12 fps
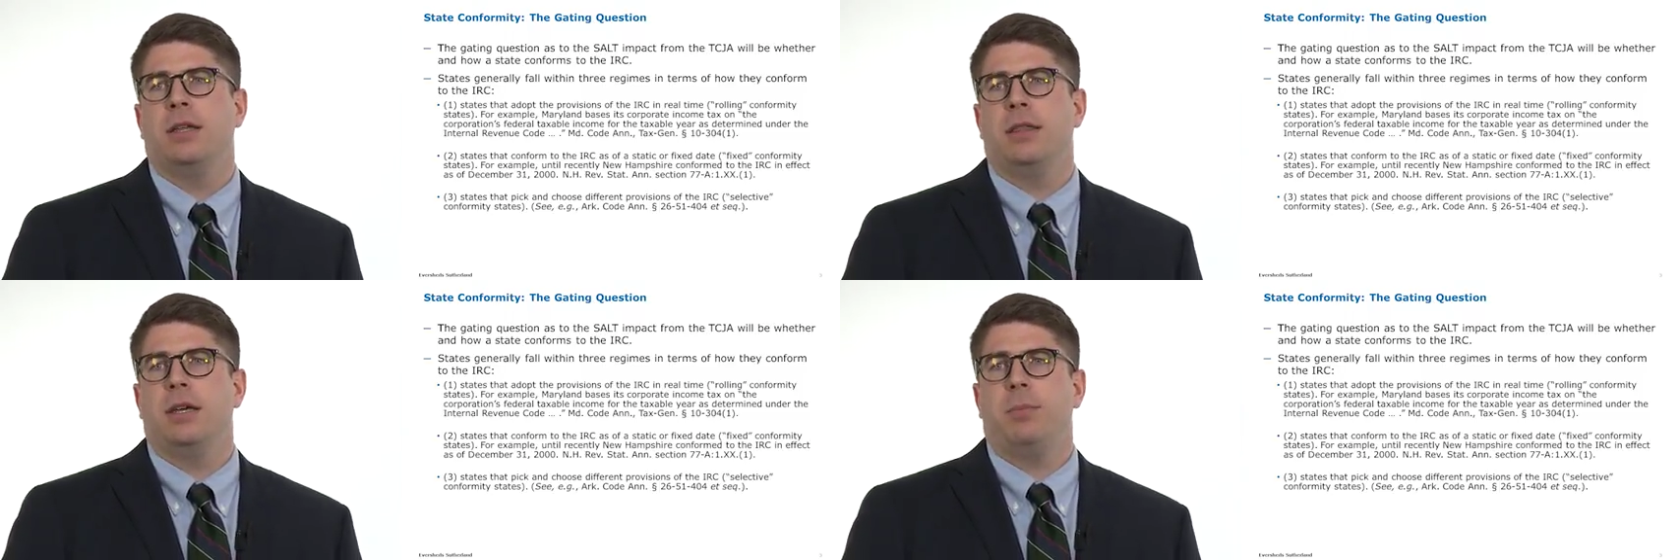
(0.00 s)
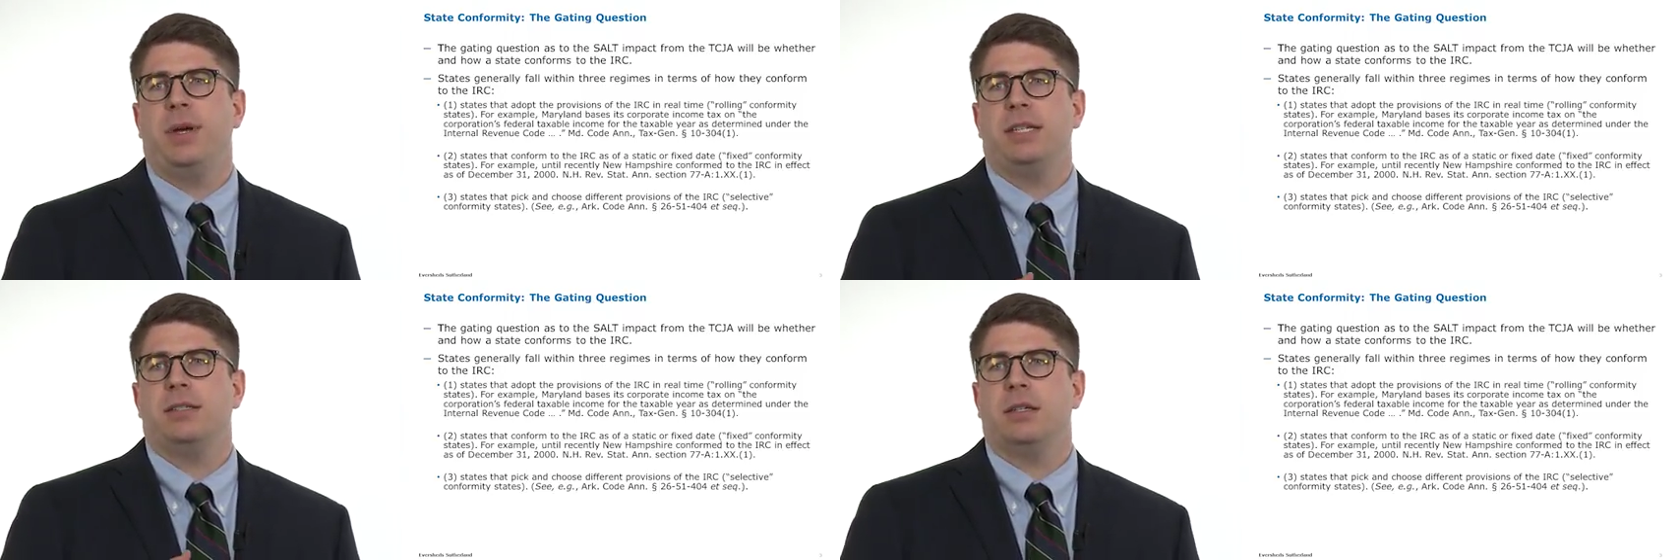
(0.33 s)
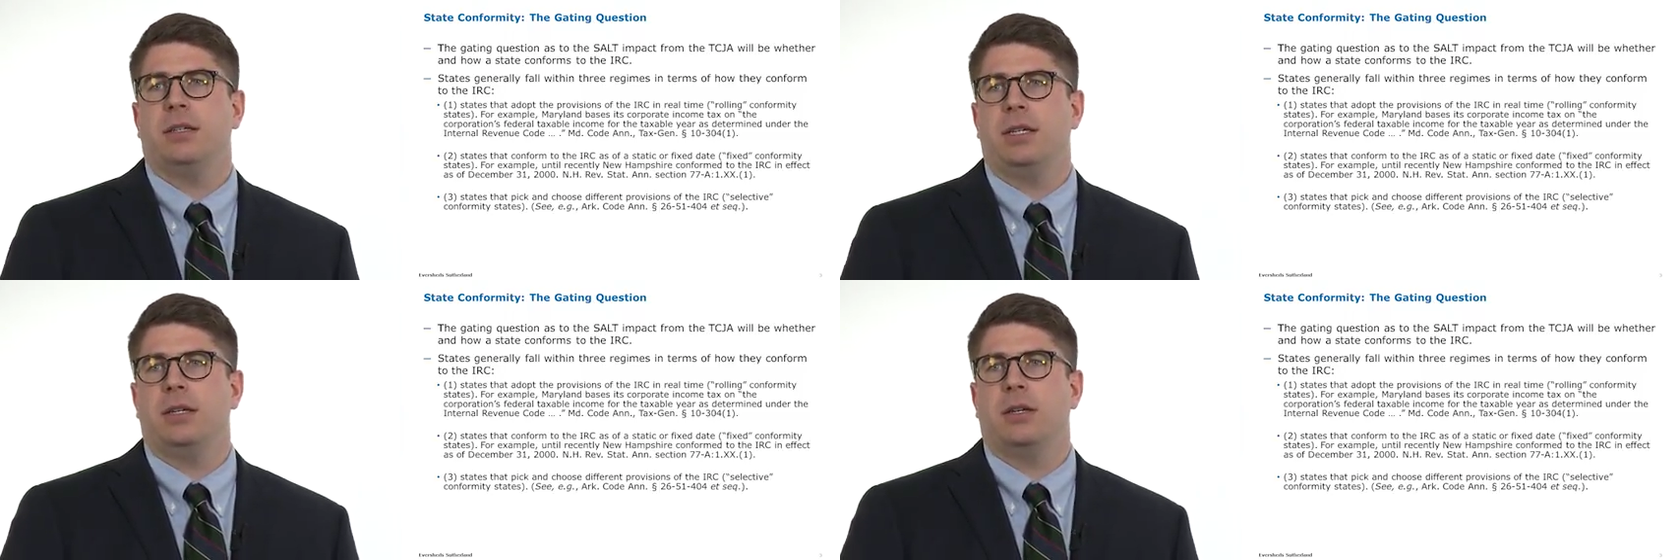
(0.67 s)
that
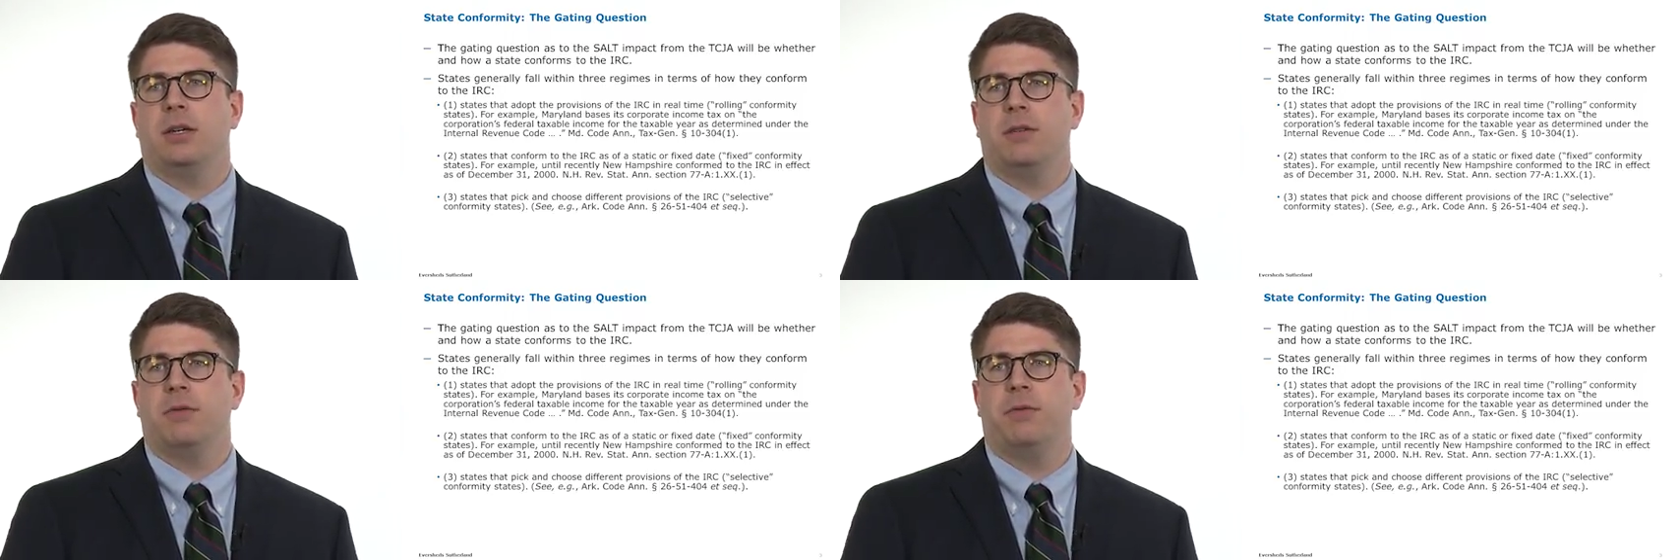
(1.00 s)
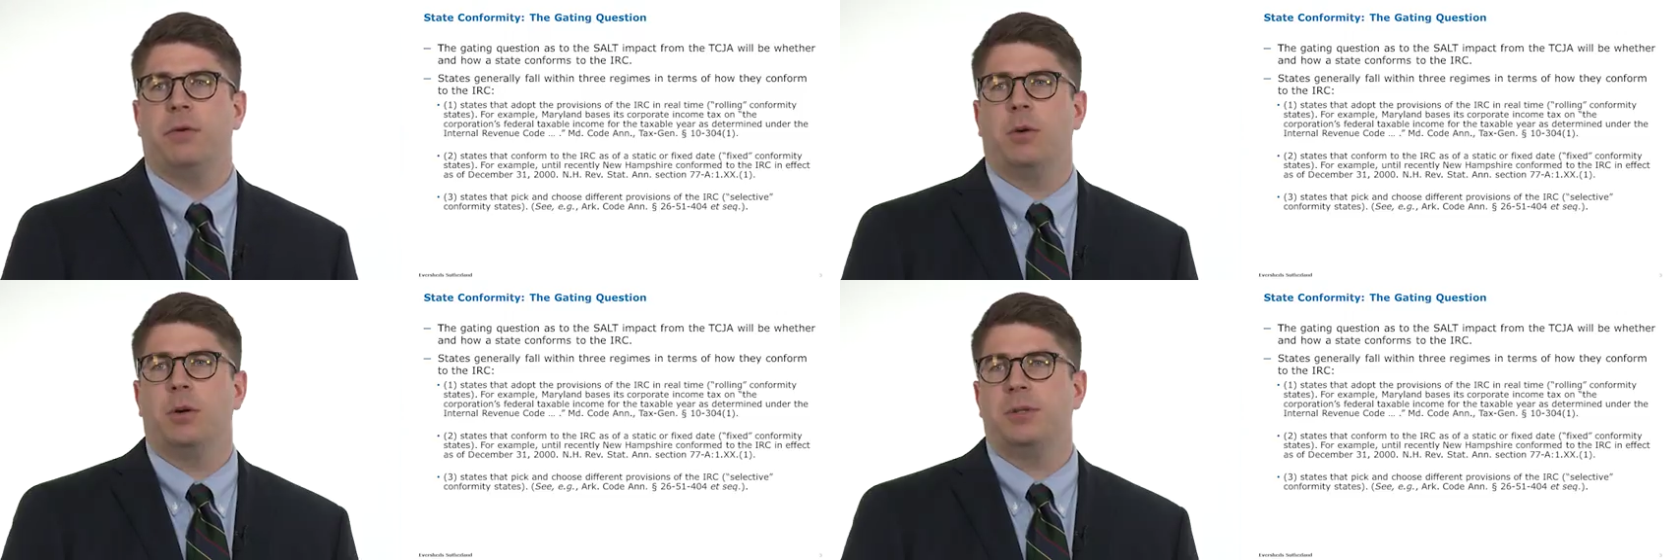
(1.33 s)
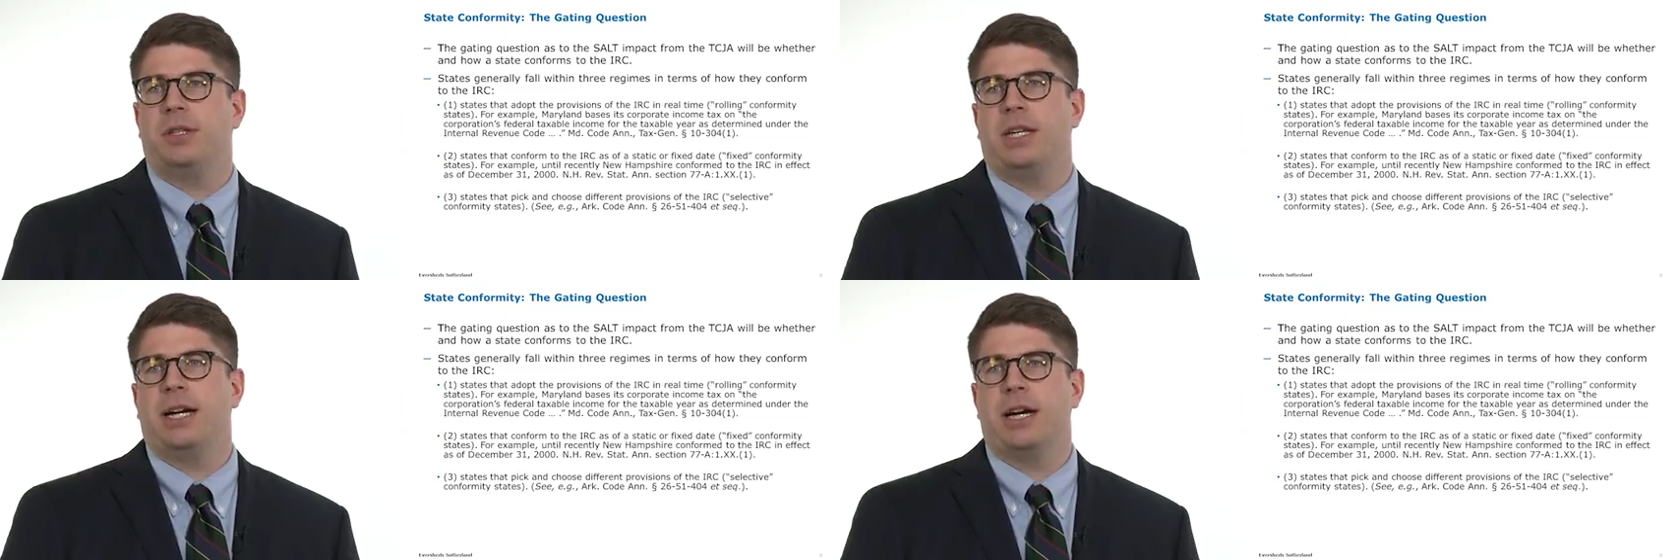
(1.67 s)
basically conform to the